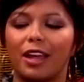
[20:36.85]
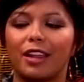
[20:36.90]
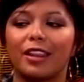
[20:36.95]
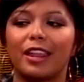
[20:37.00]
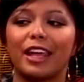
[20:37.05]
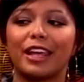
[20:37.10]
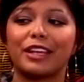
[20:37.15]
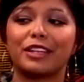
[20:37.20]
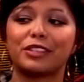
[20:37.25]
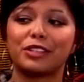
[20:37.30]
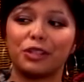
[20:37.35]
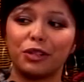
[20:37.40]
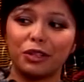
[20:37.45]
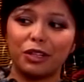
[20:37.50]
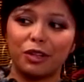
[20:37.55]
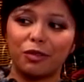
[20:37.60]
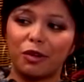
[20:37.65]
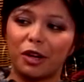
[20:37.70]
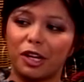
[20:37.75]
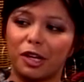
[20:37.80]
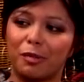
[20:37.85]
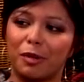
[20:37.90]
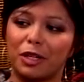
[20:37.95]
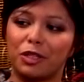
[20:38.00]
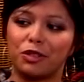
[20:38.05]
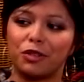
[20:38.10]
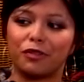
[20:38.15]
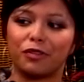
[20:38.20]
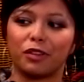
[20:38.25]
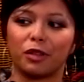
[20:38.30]
They still can
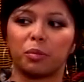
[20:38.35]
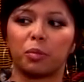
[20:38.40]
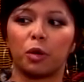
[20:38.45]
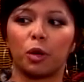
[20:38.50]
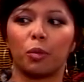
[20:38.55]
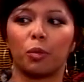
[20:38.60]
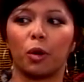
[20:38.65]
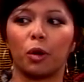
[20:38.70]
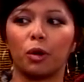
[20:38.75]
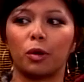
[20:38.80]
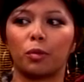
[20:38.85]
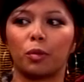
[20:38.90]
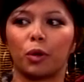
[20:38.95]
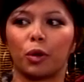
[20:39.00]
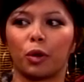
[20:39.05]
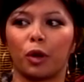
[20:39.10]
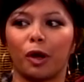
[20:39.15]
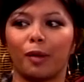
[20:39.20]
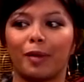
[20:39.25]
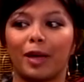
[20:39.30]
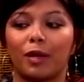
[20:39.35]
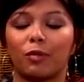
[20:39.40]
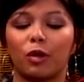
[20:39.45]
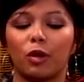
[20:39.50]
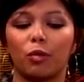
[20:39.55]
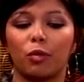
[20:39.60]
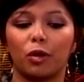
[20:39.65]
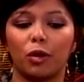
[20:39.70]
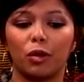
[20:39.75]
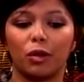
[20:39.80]
recommend you for the pro bono program, and
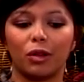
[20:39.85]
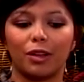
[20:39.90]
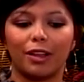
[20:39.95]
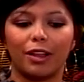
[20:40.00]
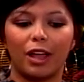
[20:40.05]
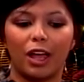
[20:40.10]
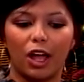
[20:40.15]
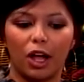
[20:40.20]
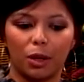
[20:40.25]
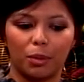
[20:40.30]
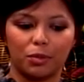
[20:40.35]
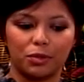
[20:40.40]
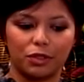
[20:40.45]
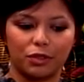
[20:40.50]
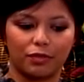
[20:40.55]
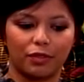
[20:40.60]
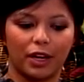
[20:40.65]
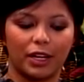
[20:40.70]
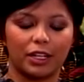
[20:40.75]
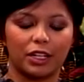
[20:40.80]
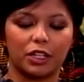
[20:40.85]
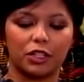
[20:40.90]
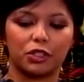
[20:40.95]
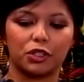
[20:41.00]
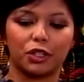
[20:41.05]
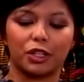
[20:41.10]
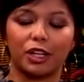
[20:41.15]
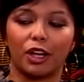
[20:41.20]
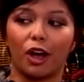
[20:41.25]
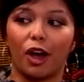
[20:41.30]
we will help to find an
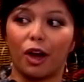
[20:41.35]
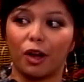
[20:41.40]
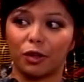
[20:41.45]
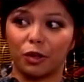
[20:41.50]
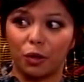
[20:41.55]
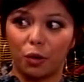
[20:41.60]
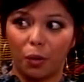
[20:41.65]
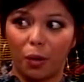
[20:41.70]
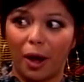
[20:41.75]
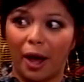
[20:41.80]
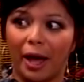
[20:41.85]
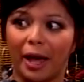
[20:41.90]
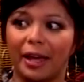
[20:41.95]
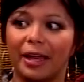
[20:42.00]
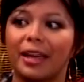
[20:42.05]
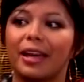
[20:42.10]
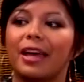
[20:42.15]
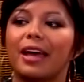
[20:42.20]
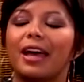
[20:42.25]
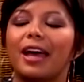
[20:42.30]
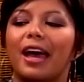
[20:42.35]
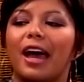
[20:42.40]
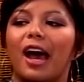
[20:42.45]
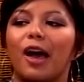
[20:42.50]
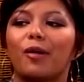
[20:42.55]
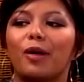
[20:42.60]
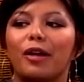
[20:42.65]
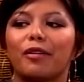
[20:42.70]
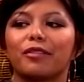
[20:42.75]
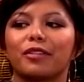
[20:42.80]
attorney on Kauai.
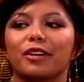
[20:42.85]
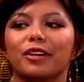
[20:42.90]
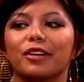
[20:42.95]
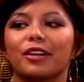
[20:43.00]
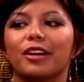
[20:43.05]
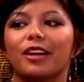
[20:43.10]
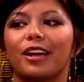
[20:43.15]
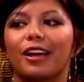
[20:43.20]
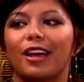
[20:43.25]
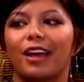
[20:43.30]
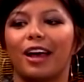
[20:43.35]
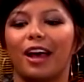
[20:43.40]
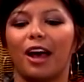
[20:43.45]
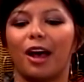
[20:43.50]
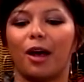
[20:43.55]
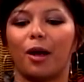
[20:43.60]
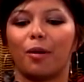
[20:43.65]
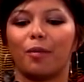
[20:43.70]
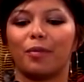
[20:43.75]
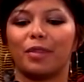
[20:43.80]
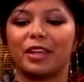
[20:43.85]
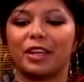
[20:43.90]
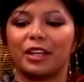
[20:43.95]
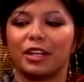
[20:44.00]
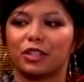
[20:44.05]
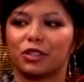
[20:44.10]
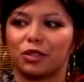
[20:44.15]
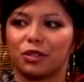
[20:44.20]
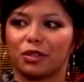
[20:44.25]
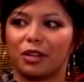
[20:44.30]
However, the
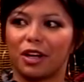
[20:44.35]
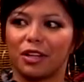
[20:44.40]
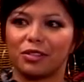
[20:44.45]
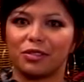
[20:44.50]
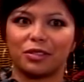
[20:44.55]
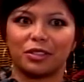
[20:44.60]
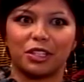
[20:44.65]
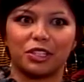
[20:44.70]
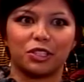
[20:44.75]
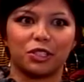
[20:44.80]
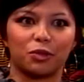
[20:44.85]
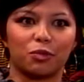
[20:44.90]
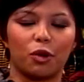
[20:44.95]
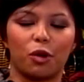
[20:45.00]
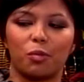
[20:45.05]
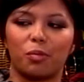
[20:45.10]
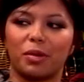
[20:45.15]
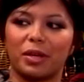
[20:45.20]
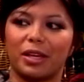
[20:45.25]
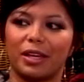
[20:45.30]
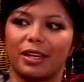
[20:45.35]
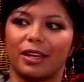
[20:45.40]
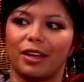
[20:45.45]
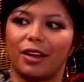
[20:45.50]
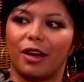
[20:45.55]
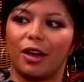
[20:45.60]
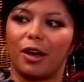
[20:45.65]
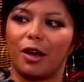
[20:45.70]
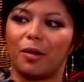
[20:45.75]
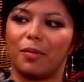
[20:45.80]
initial consultation won't be
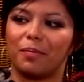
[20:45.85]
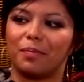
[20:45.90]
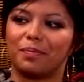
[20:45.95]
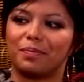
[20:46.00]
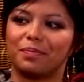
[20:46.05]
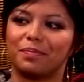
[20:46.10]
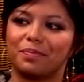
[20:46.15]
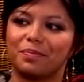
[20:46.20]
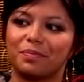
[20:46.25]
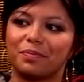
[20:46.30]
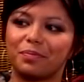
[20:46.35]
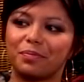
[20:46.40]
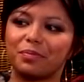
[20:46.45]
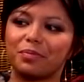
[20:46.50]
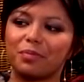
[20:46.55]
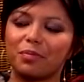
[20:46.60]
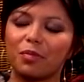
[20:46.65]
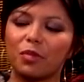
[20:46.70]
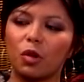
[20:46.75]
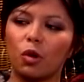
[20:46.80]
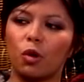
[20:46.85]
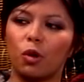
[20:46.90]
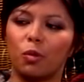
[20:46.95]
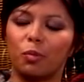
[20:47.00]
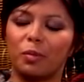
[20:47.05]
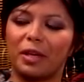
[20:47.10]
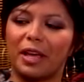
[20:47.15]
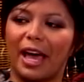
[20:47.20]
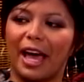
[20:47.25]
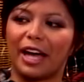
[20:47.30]

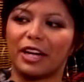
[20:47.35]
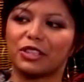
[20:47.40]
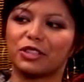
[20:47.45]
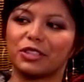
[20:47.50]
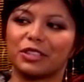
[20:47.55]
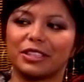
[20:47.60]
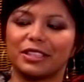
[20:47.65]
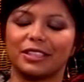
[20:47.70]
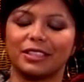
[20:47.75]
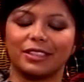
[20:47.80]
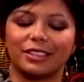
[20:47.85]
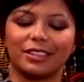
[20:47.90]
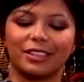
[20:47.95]
actually